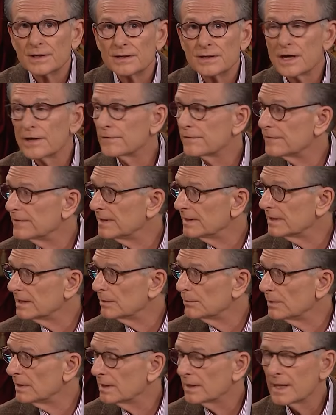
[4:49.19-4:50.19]
not
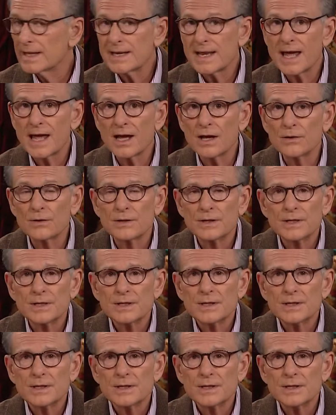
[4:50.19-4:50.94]
feeling well, and how,